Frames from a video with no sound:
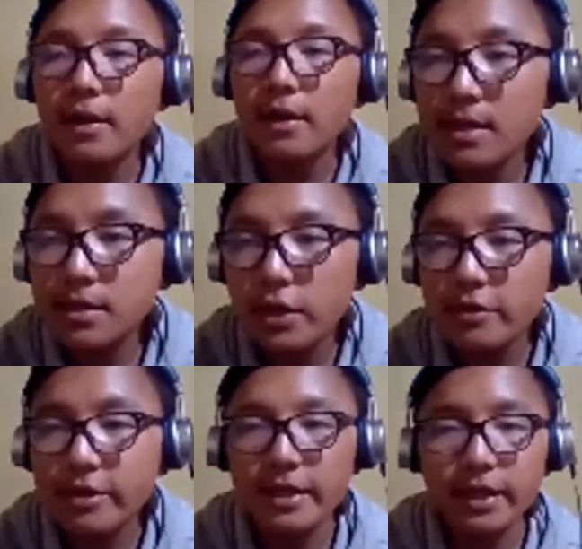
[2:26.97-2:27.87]
And let's try
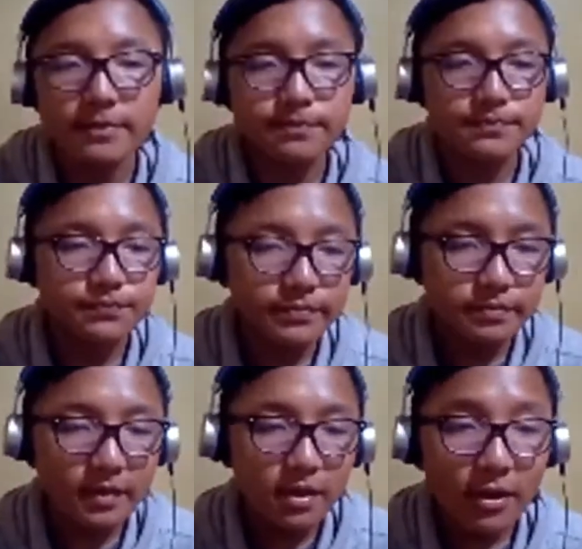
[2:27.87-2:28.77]
running it.
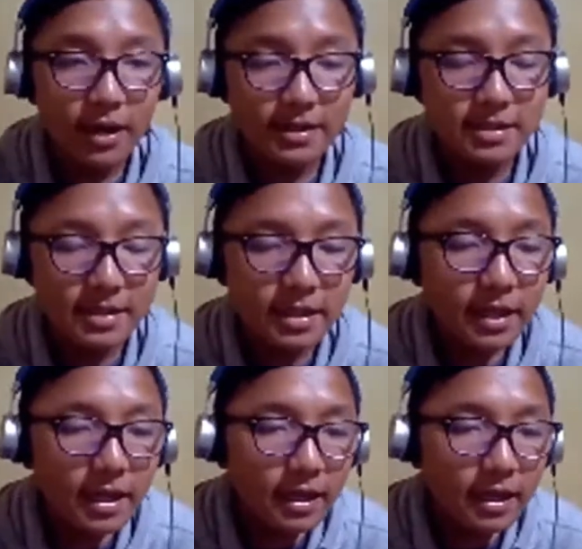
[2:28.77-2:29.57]
Alright, see?